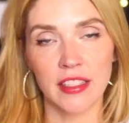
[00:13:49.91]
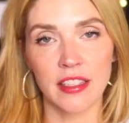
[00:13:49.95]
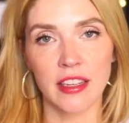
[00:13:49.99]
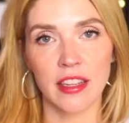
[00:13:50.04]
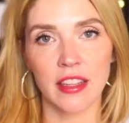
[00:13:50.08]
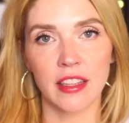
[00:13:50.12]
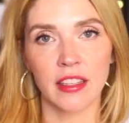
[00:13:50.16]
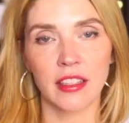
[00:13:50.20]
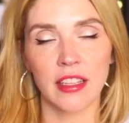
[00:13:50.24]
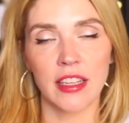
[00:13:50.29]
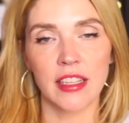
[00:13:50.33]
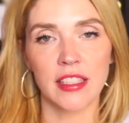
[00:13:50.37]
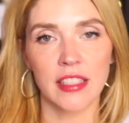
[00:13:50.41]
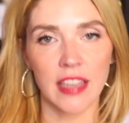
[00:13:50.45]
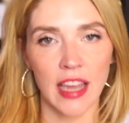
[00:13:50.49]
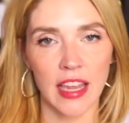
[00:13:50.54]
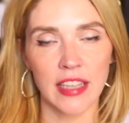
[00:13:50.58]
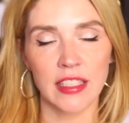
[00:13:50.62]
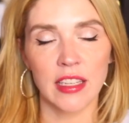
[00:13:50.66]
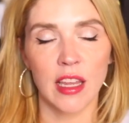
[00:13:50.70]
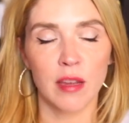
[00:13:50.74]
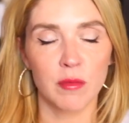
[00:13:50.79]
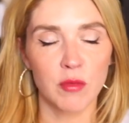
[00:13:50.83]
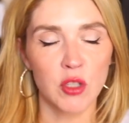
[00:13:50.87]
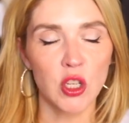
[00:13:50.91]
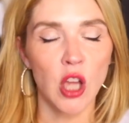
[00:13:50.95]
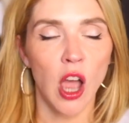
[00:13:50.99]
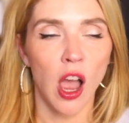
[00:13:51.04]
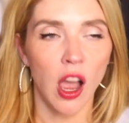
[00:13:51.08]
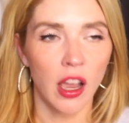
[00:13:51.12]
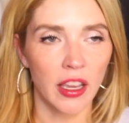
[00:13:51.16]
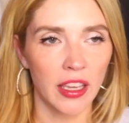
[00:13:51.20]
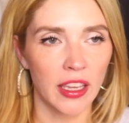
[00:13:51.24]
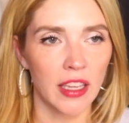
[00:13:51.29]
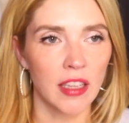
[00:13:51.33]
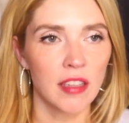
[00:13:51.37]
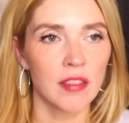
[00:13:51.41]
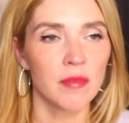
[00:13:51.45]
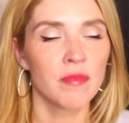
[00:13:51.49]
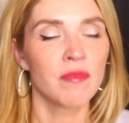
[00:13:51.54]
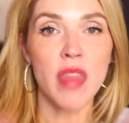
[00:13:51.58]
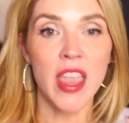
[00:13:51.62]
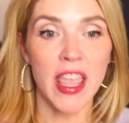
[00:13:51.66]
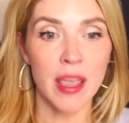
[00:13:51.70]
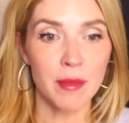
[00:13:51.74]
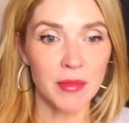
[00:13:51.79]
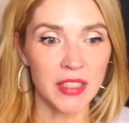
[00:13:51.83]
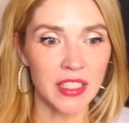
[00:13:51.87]
to the list as I'm talking.
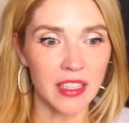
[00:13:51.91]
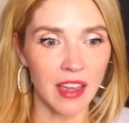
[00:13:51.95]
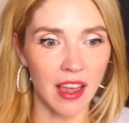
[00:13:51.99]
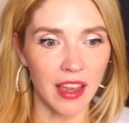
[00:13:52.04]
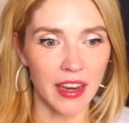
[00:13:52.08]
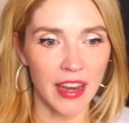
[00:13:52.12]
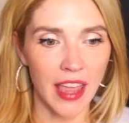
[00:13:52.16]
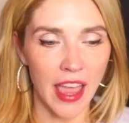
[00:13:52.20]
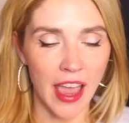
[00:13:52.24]
Amazon